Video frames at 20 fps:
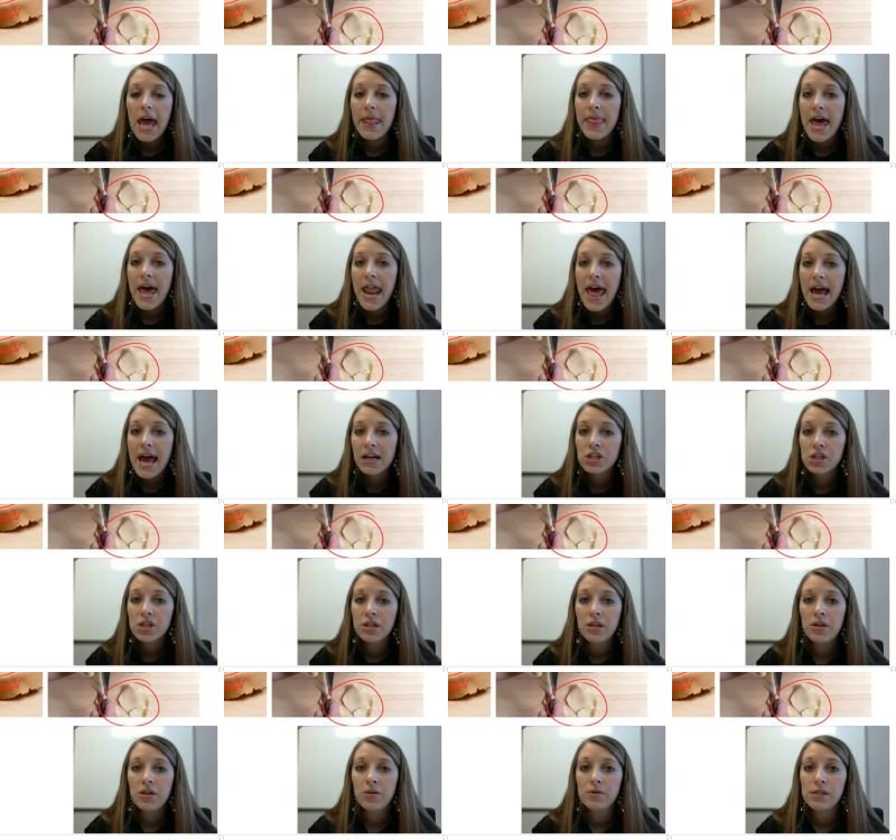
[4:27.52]
And that
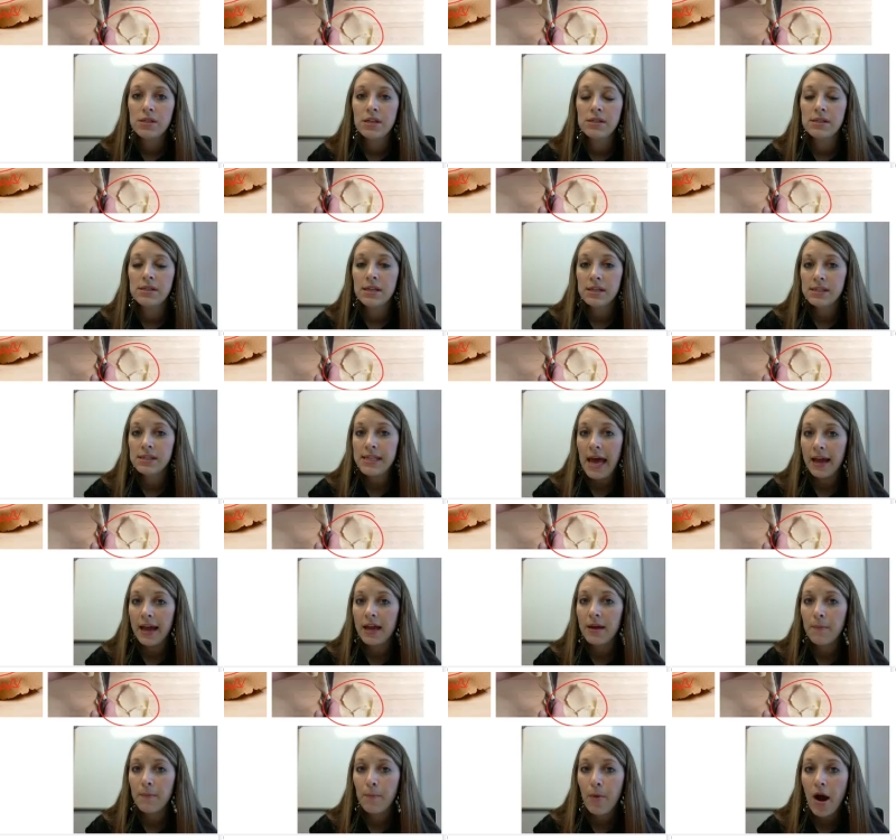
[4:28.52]
actually uses the
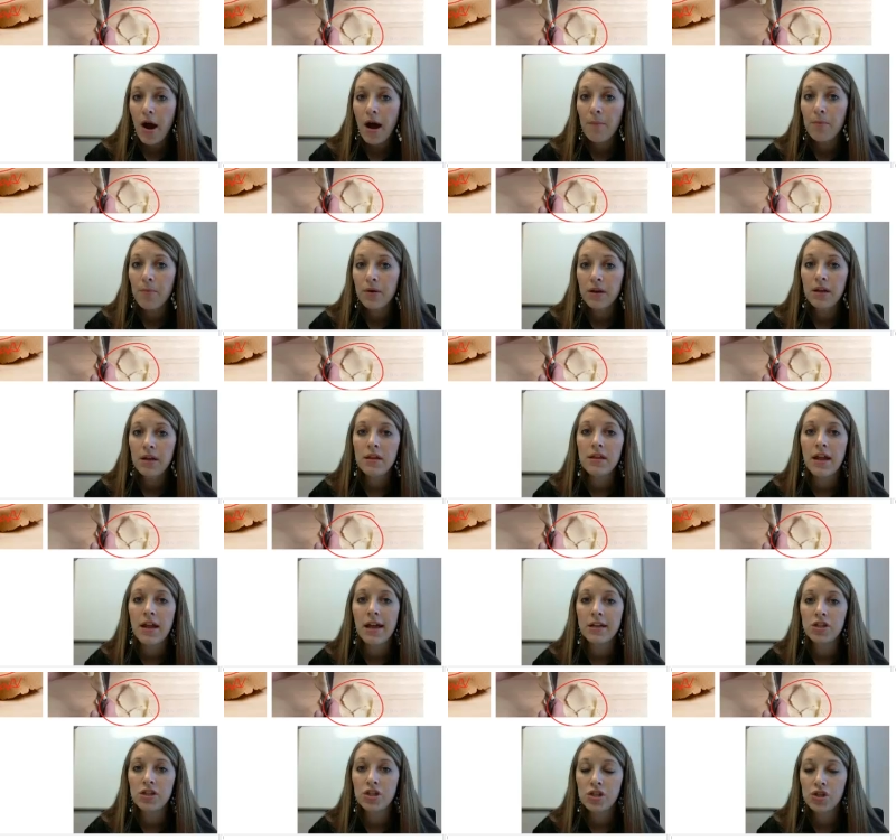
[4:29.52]
second property that
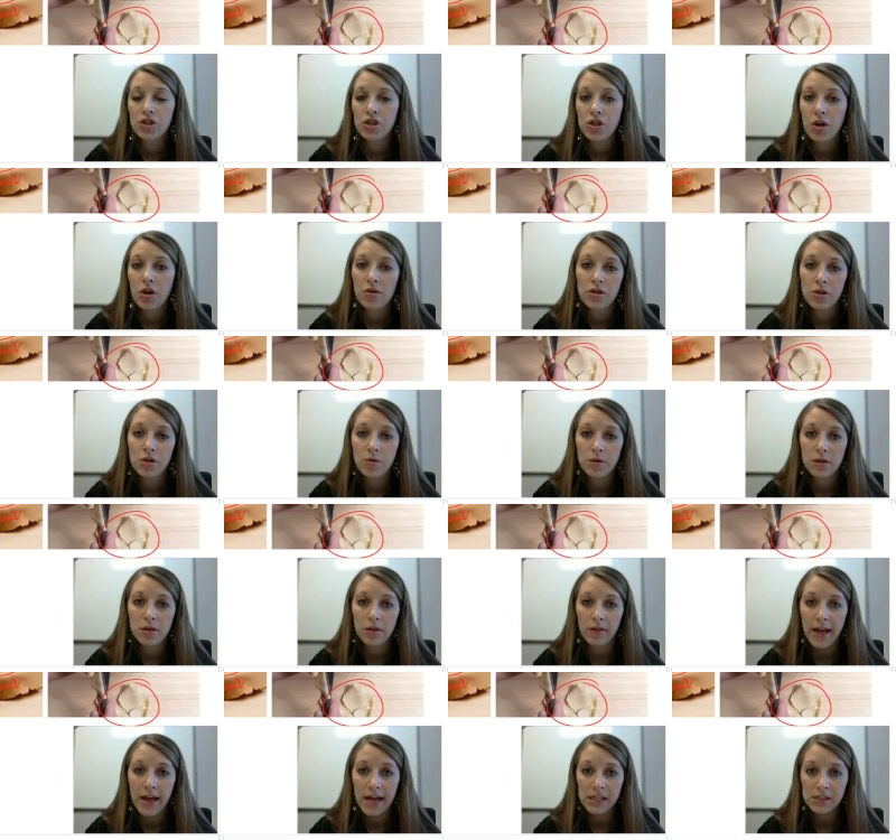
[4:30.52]
I just showed you in
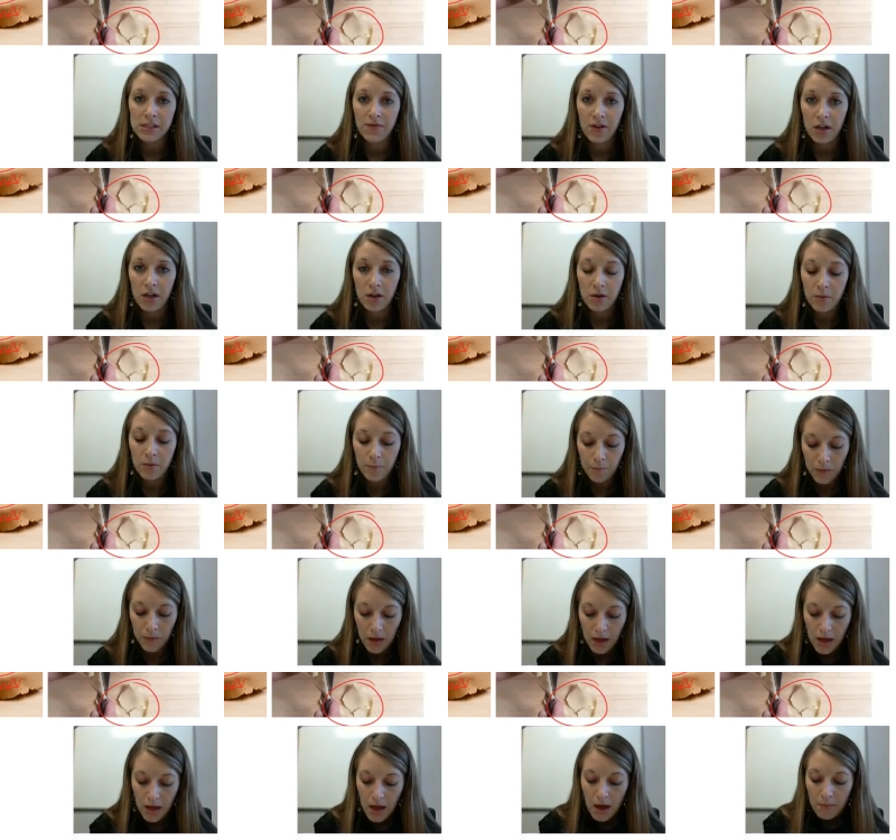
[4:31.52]
the last video.
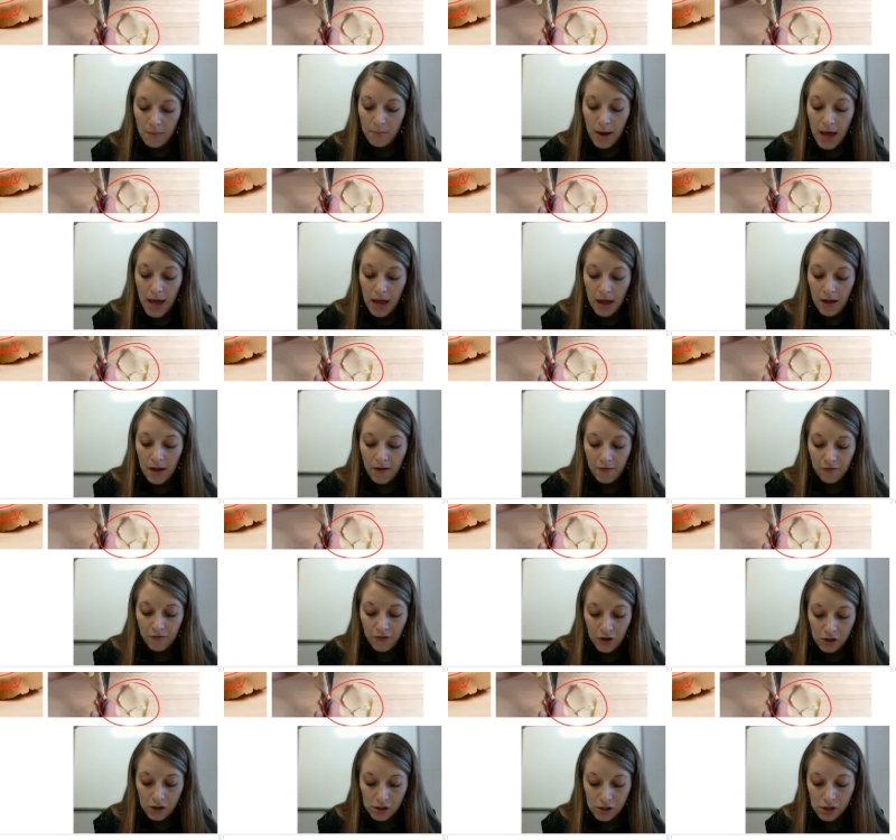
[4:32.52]
My
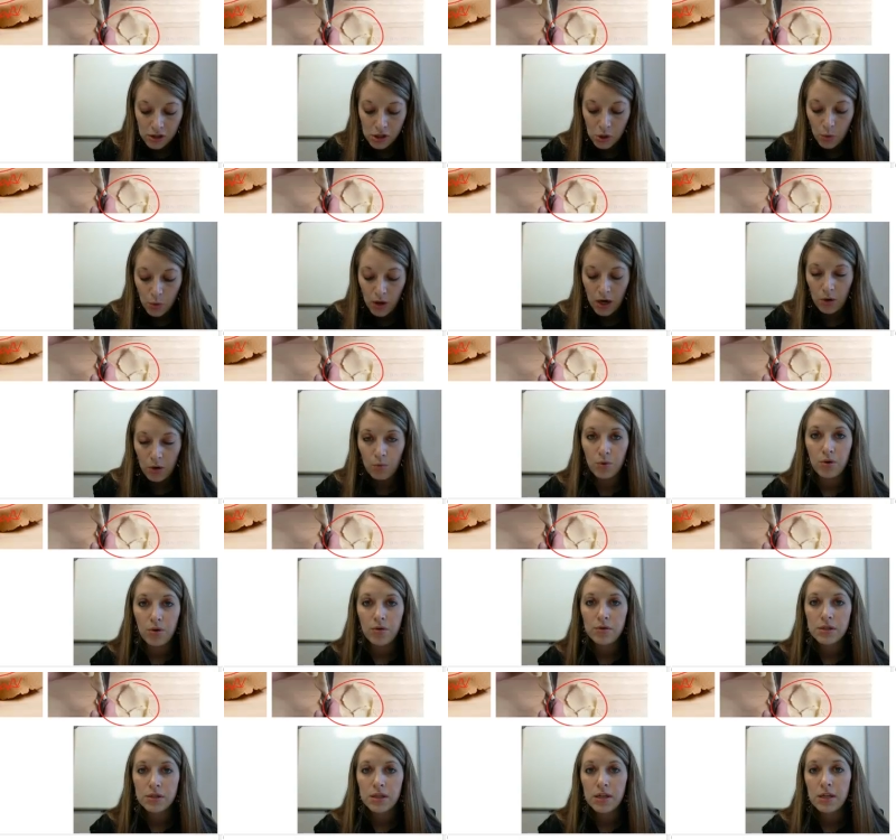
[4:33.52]
first square
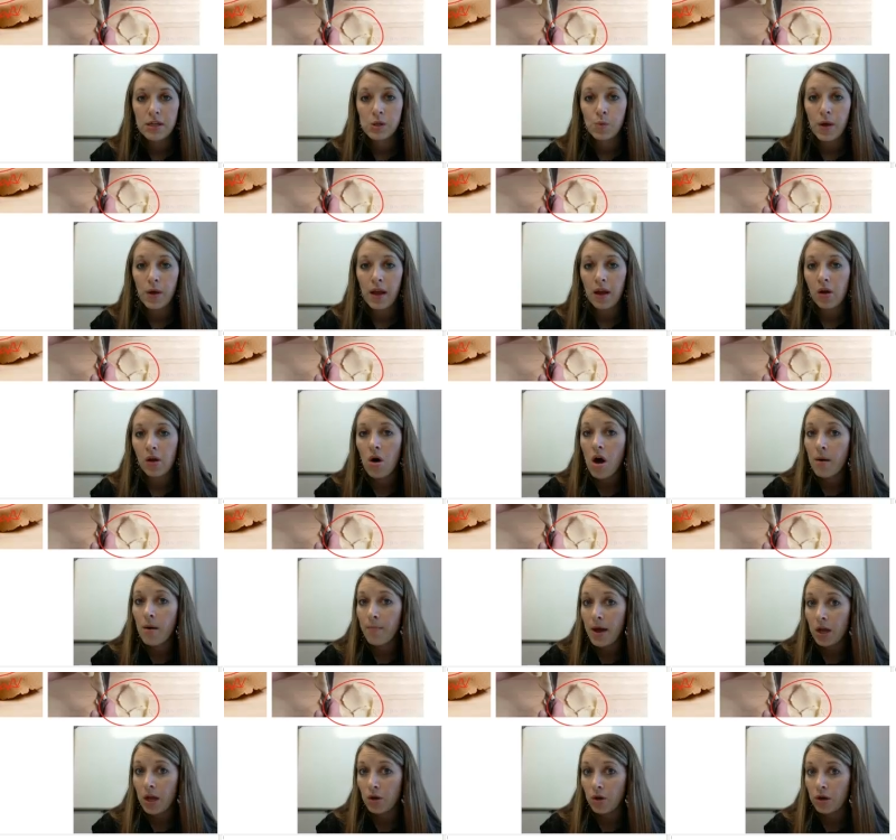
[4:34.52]
root is what I call
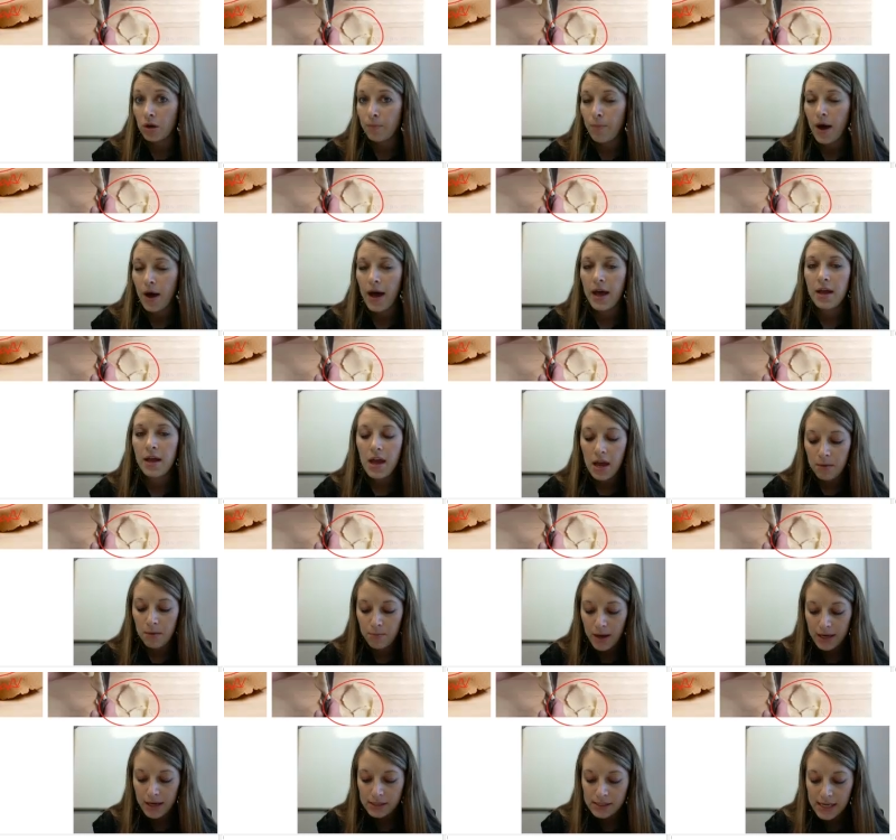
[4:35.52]
my good pie,
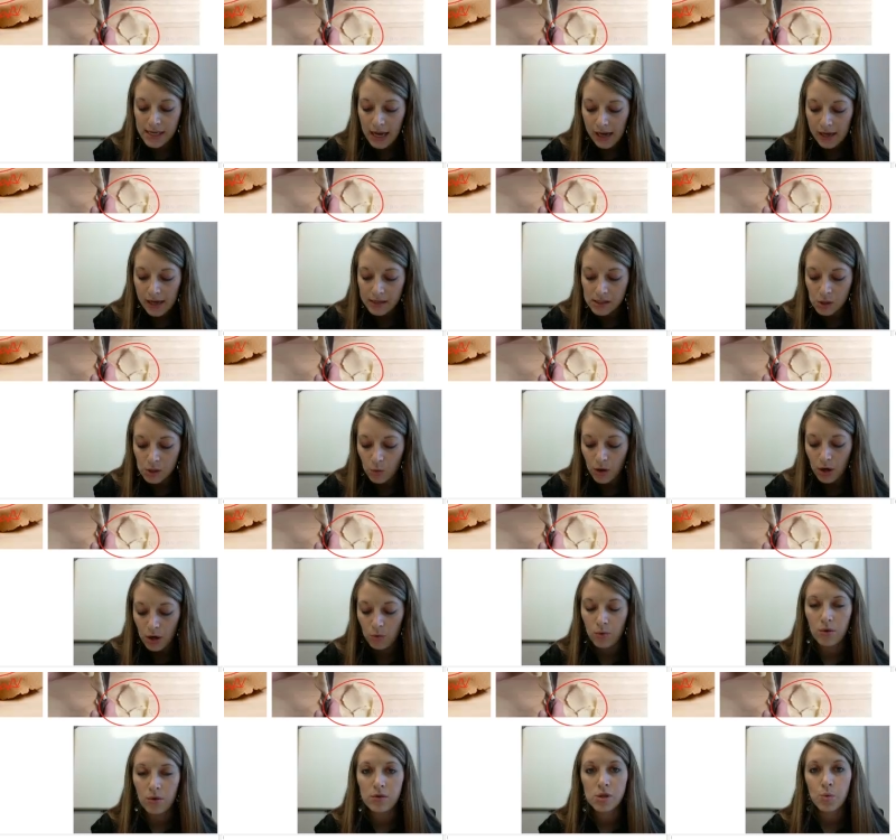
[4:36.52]
and my second
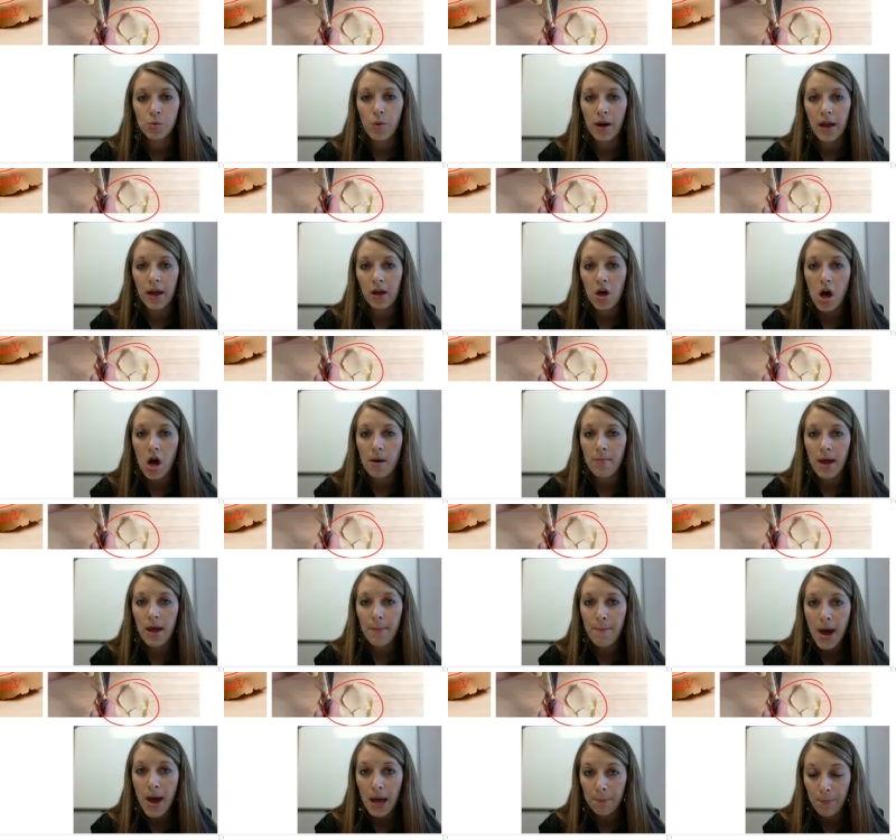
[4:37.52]
square root is what I call
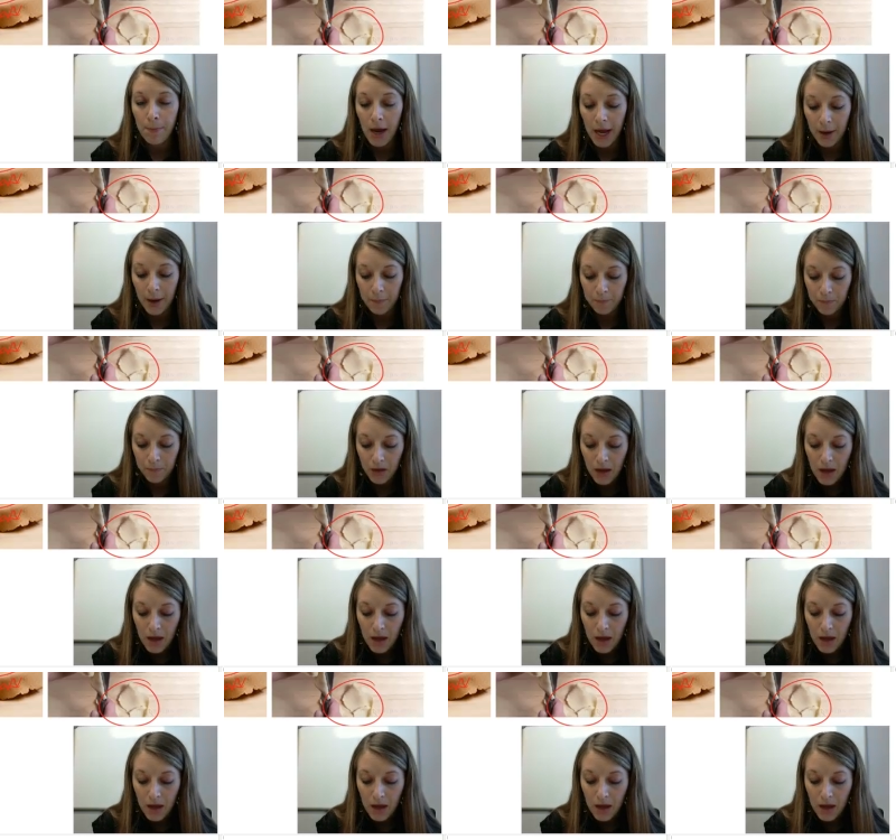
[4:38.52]
my bad pie.